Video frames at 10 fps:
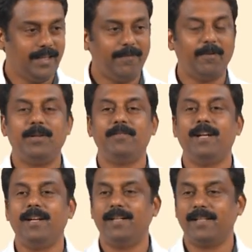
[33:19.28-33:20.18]
If I want to
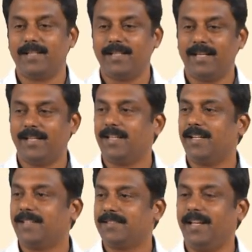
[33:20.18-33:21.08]
weld
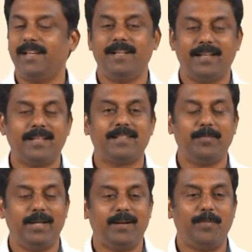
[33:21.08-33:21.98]
say in a gas
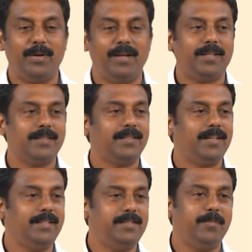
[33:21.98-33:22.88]
turbine component
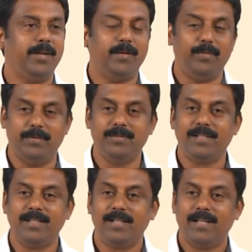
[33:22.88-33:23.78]
NGMAW
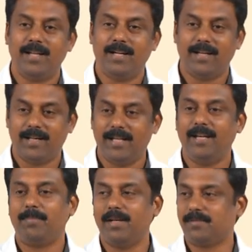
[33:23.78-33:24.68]

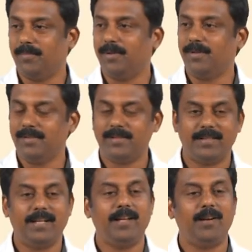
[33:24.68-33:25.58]
in a pulse mode
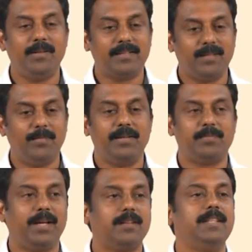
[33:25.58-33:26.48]
then I will have to
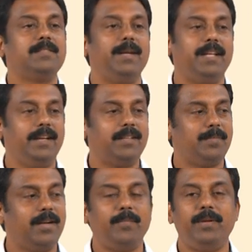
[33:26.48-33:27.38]
establish because these materials
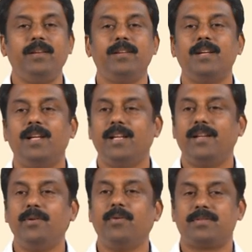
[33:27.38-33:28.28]
may not be
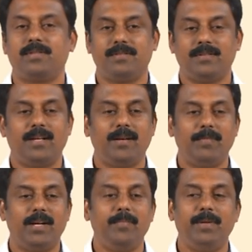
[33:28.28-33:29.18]
used or
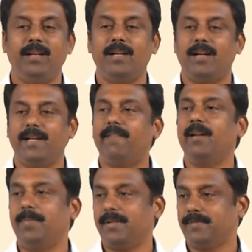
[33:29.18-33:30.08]
may not be
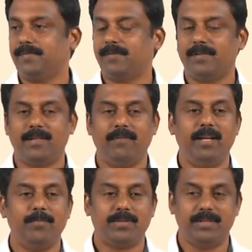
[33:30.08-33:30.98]
developed the
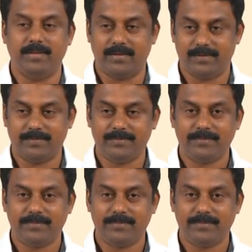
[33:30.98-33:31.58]
welding procedures